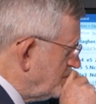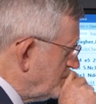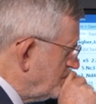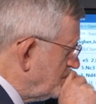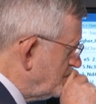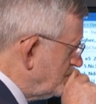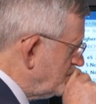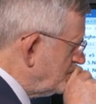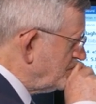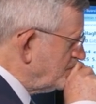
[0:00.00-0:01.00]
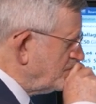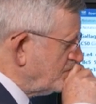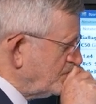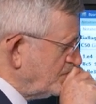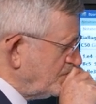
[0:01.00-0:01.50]
to b1,
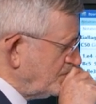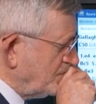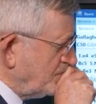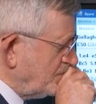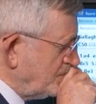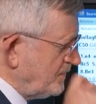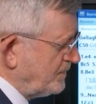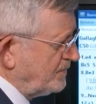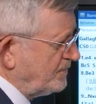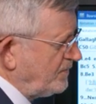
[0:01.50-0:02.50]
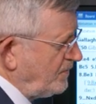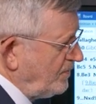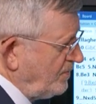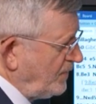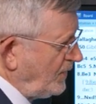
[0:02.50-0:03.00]
and
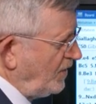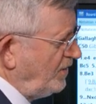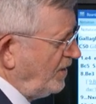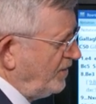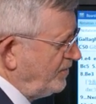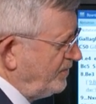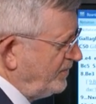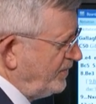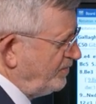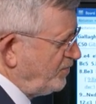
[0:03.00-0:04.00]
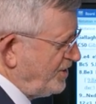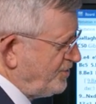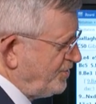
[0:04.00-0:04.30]
I have a problem